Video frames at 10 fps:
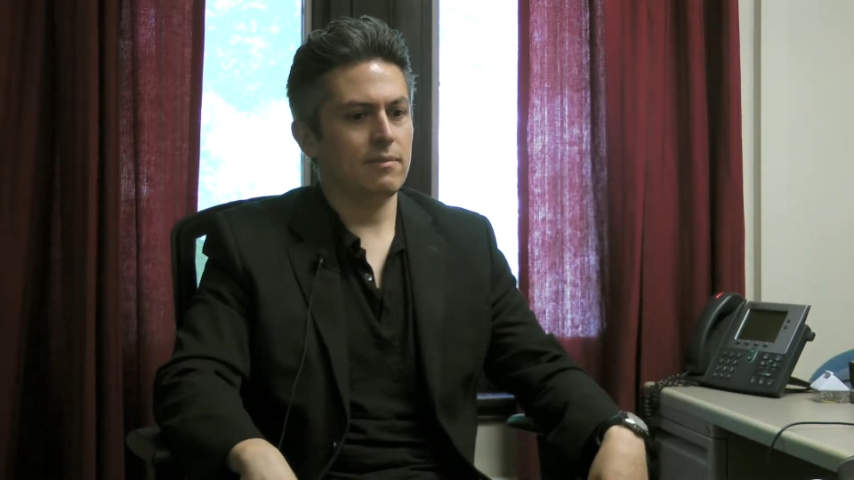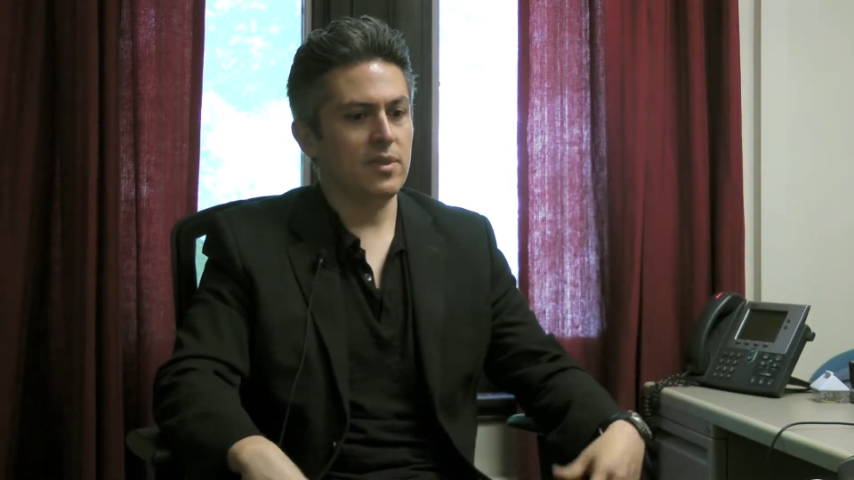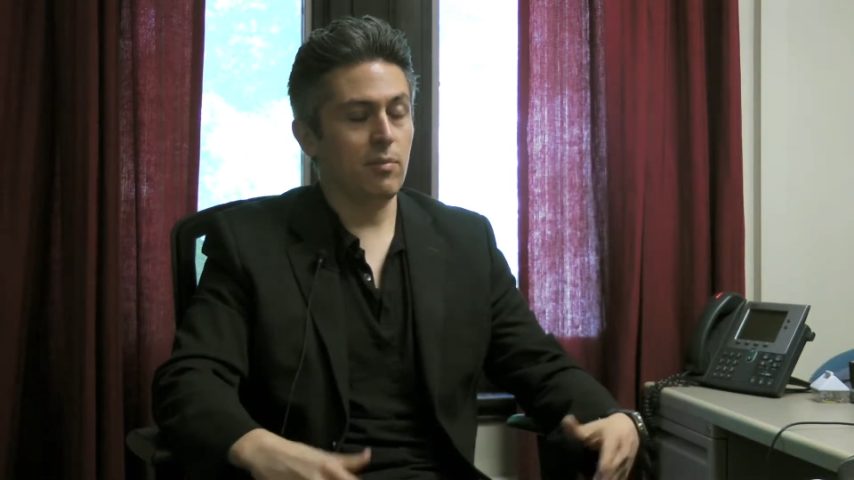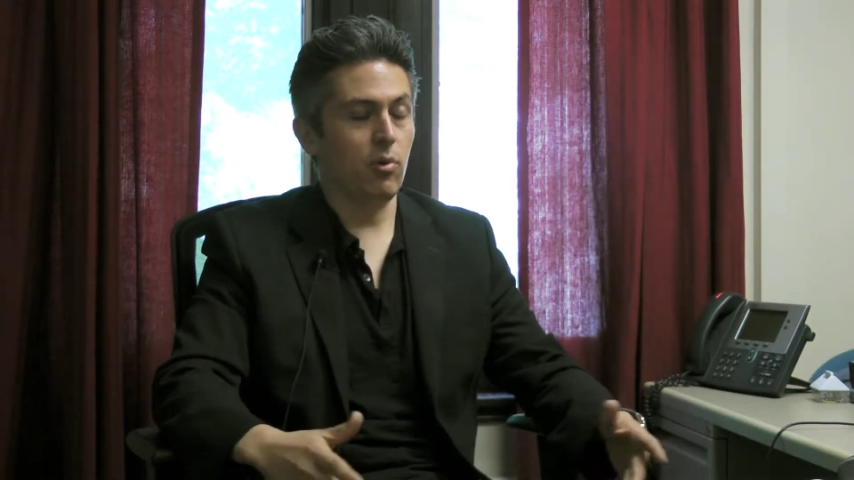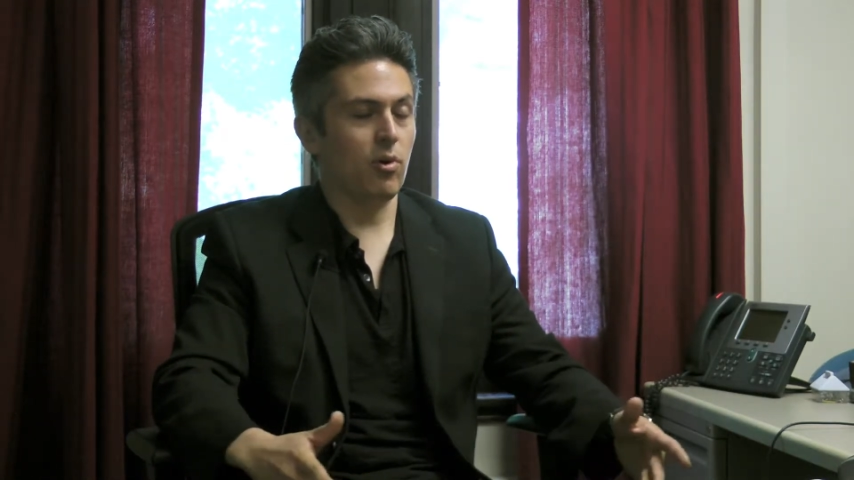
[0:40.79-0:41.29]

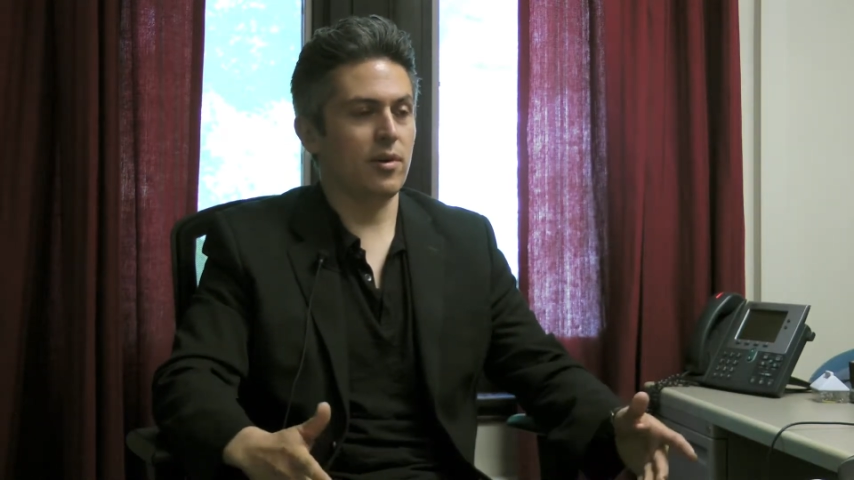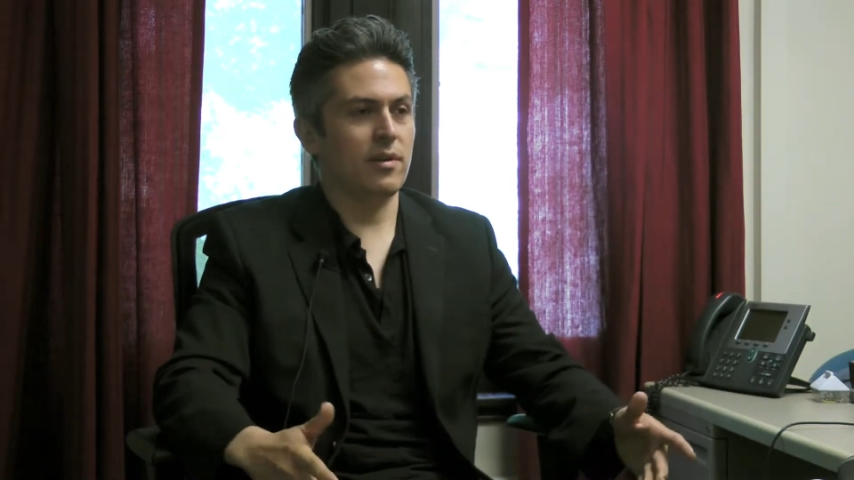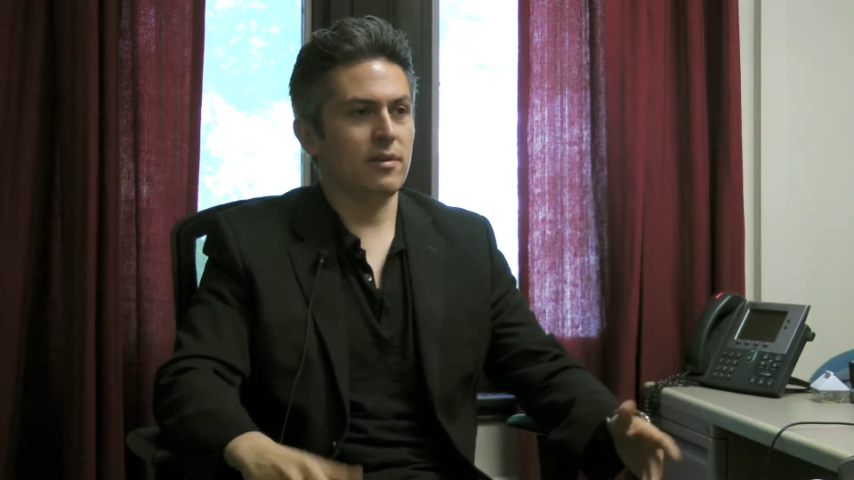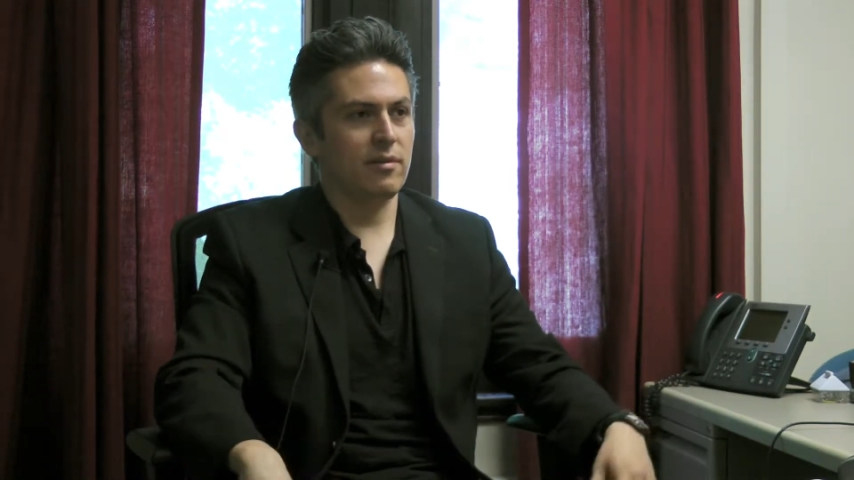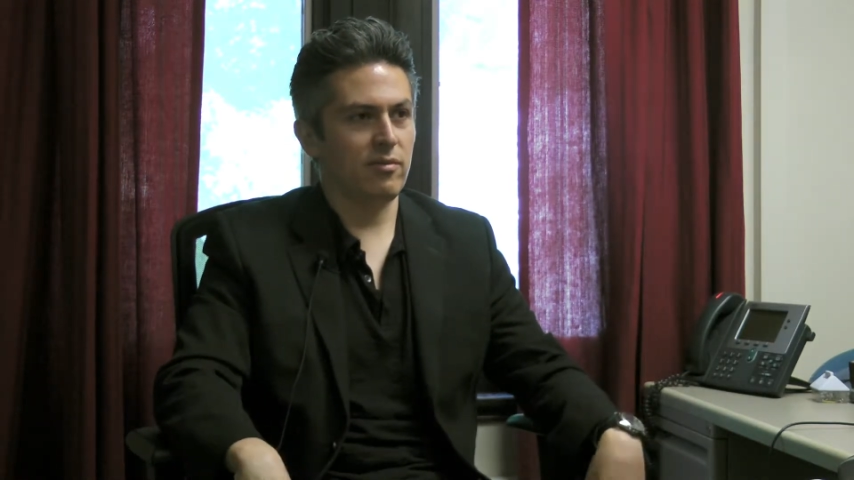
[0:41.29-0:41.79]

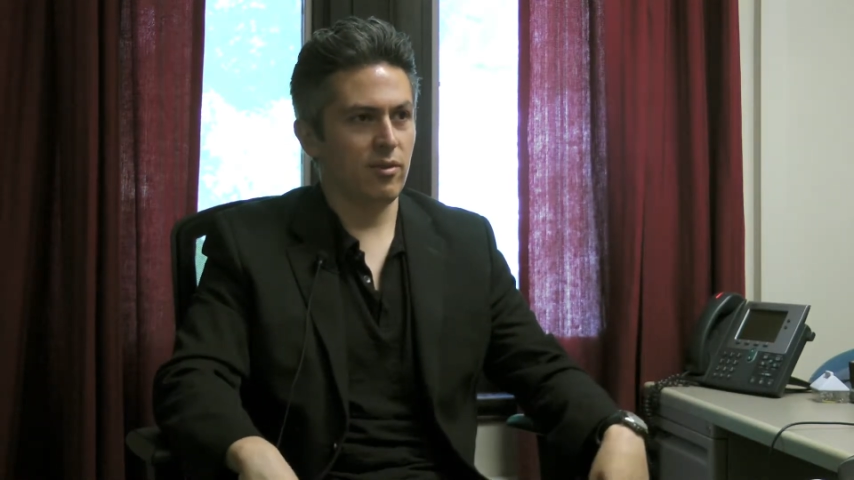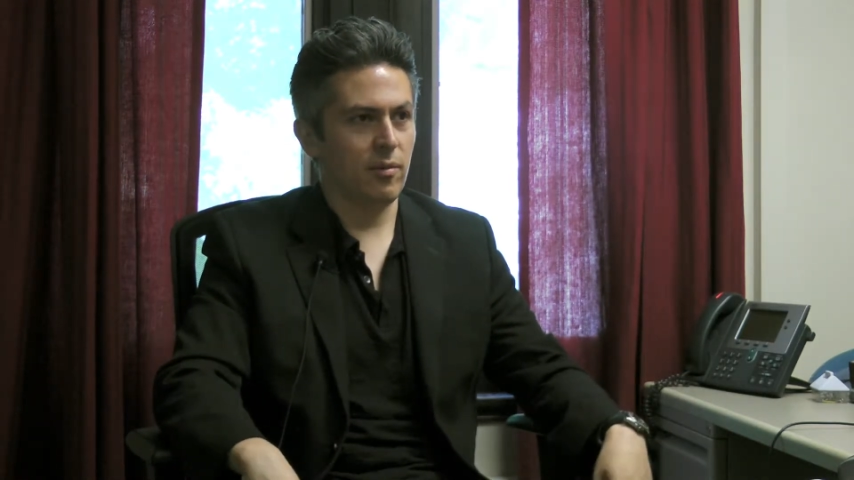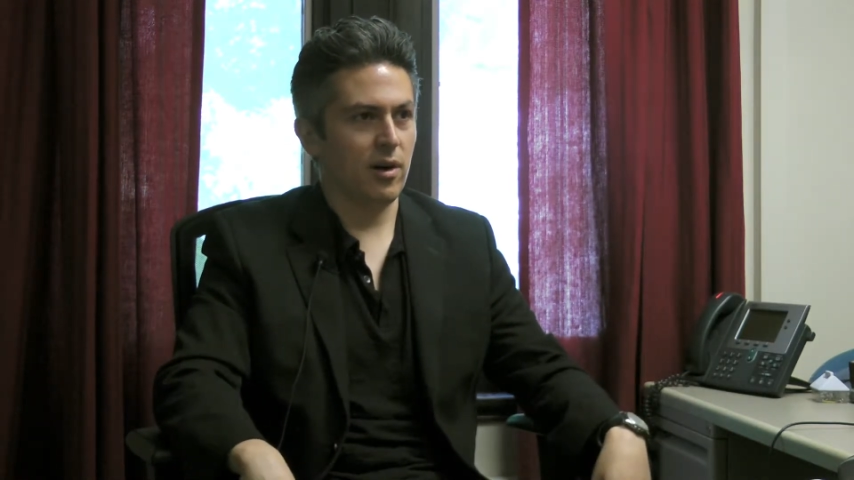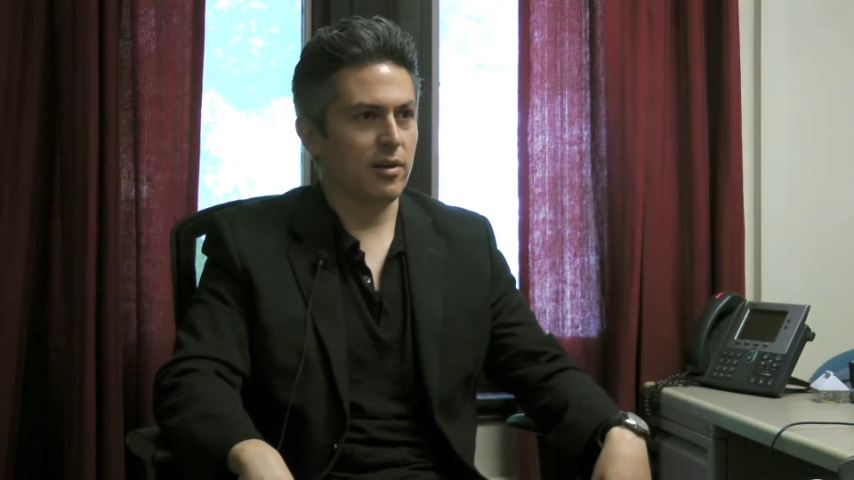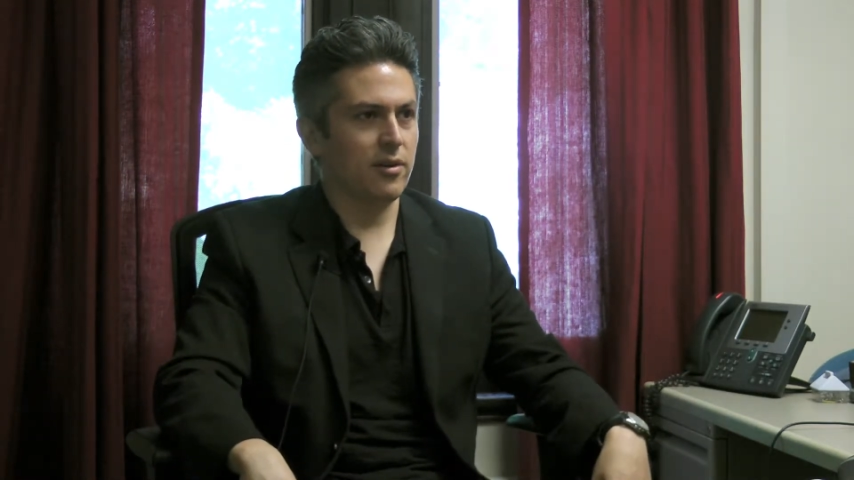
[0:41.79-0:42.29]
deported
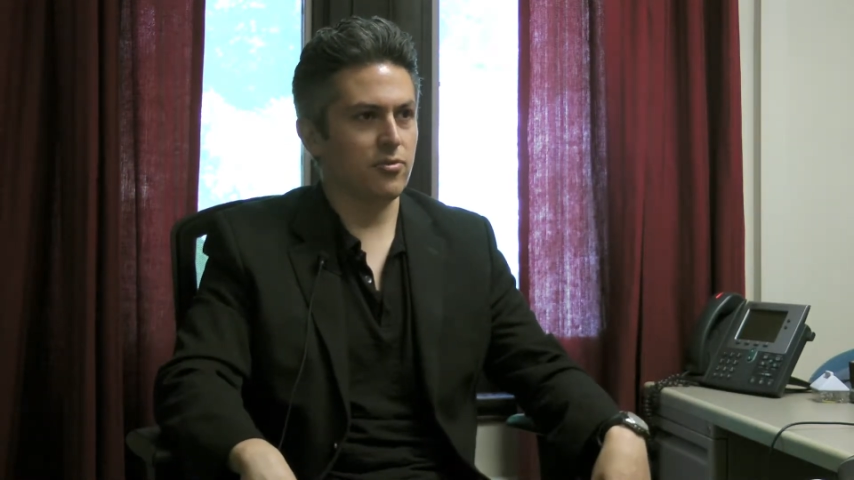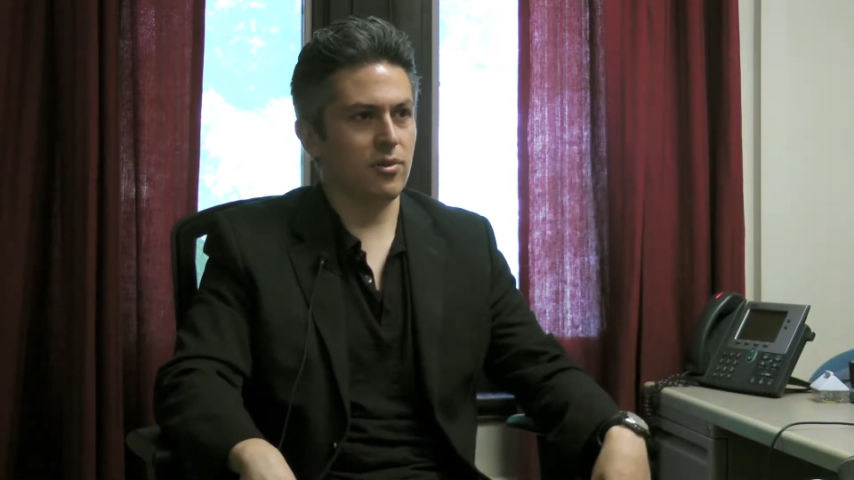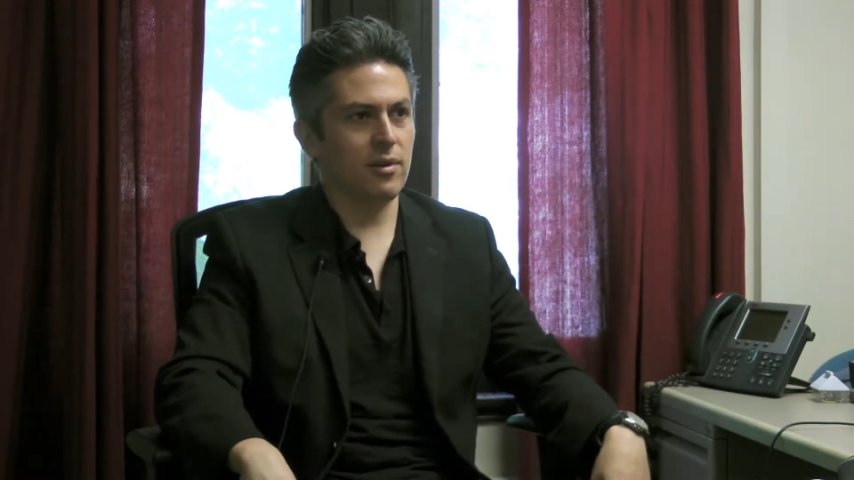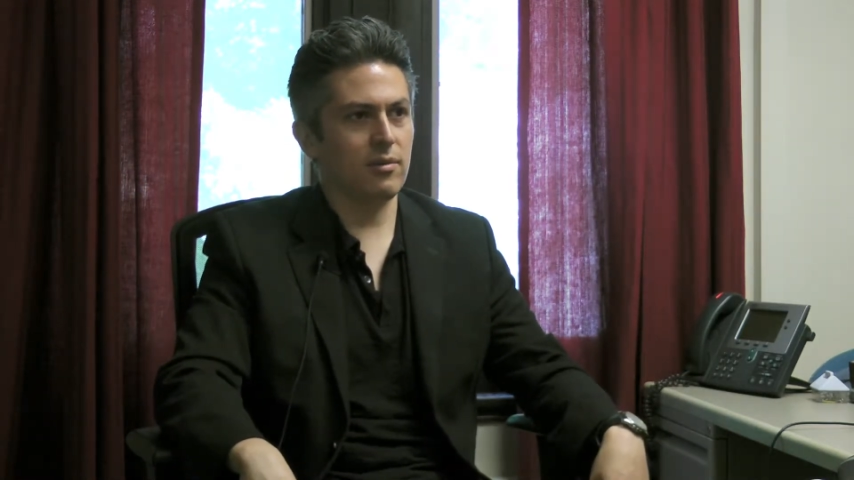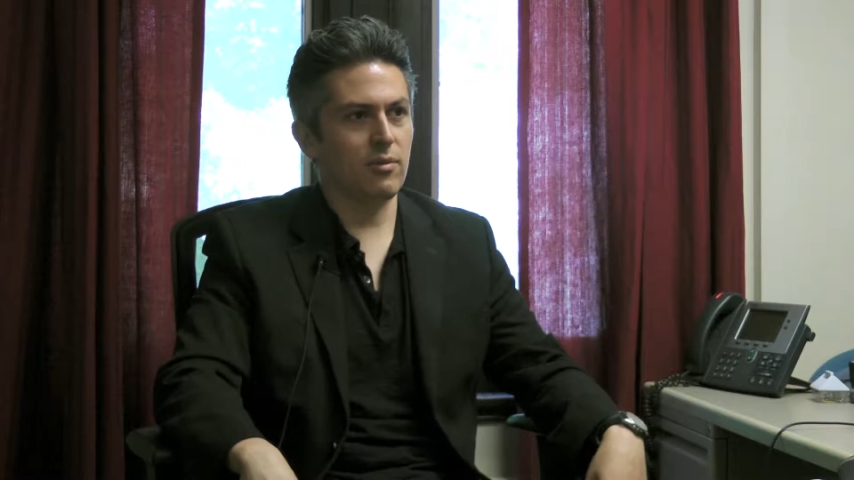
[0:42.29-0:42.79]
from our country